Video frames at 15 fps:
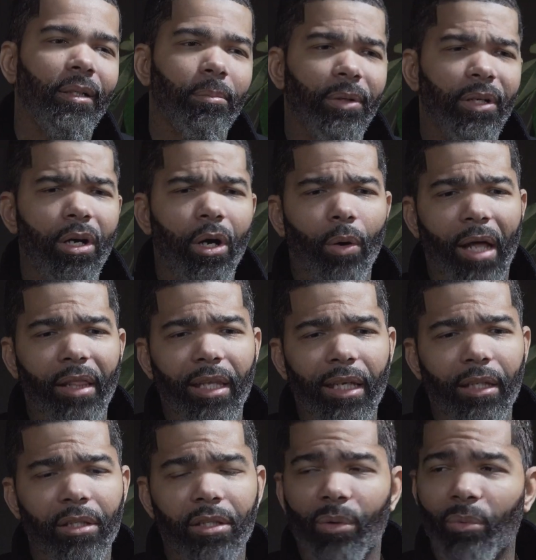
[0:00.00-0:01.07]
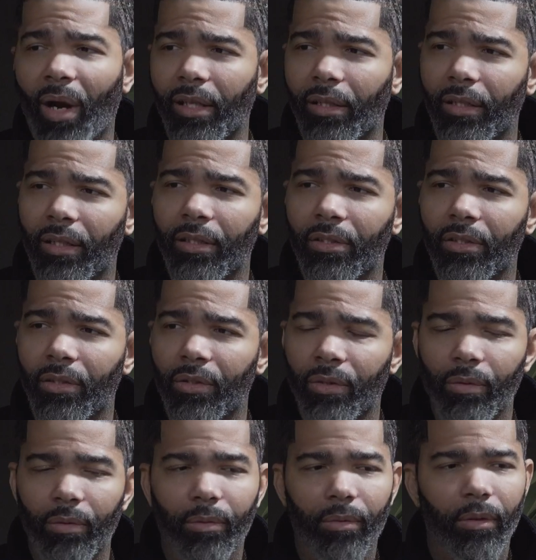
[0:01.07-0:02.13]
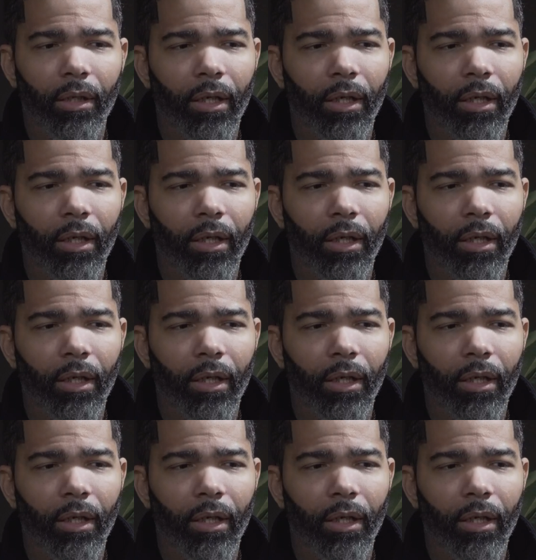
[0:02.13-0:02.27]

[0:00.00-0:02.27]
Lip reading: But no, I think it's the right thing to do.